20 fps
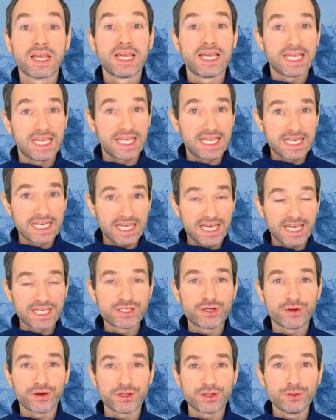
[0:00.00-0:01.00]
In case you're
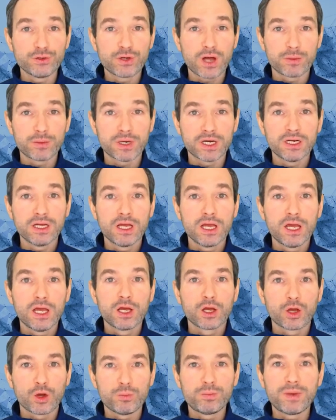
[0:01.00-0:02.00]
a newcomer,
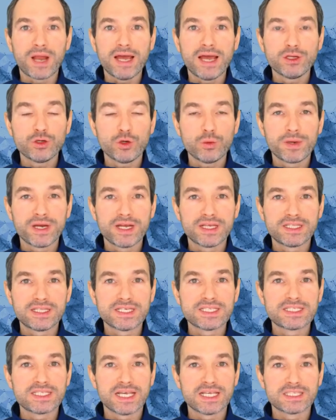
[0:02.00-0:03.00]
Compliant Kubernetes
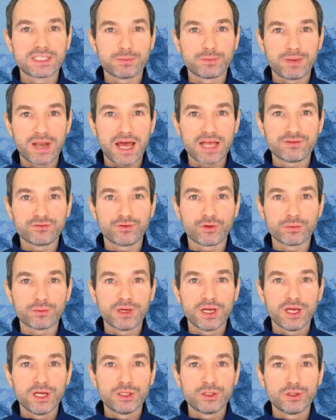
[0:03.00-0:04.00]
is a platform
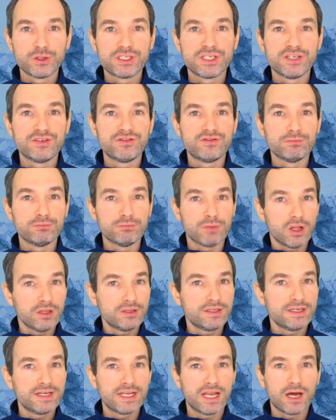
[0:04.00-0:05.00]
to achieve
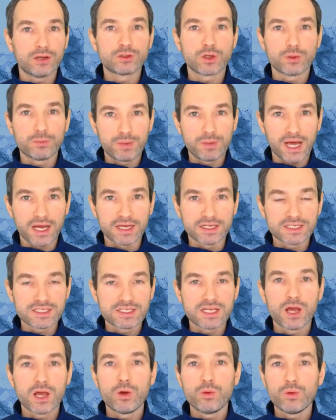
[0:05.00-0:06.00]
multi-cloud compliance
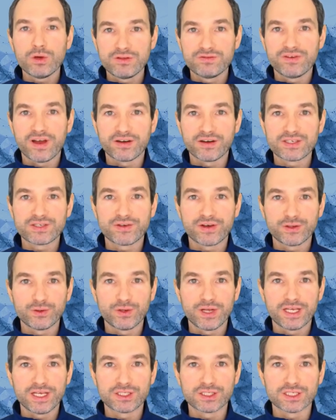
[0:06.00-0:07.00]
with various
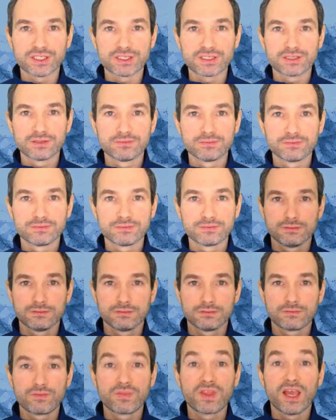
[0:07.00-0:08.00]
regulations.
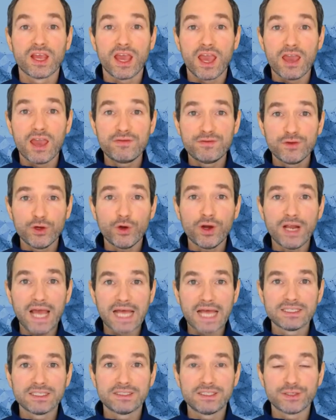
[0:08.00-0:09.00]
If you're an
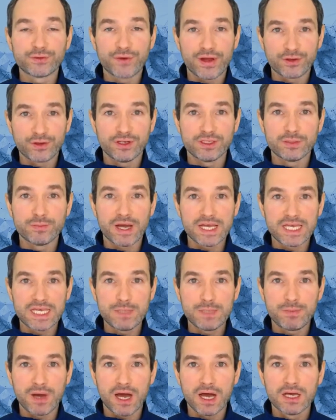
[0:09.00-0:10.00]
entity regulated by
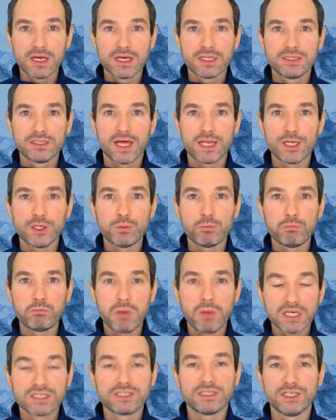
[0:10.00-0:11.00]
HIPAA, then you
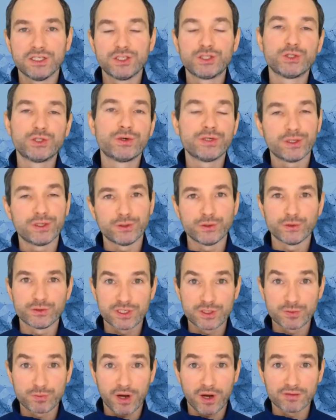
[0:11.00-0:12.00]
must ensure your users'
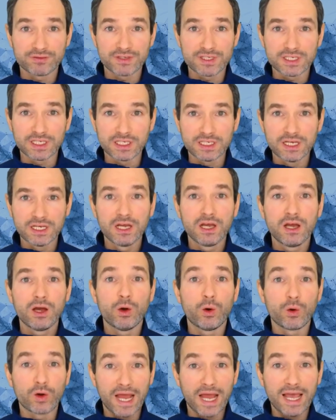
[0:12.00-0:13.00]
privacy, or
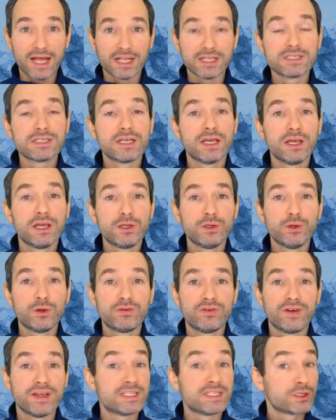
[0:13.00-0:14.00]
else you'll
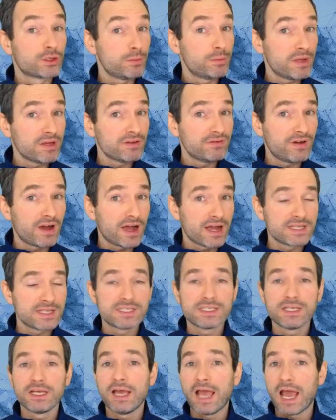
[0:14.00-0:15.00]
face crippling fines
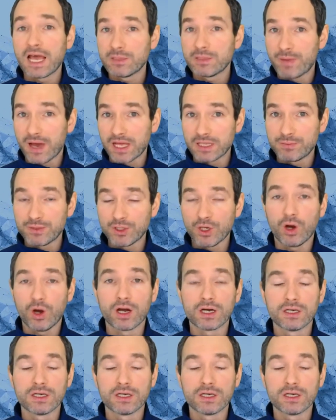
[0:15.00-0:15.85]
and bad PR.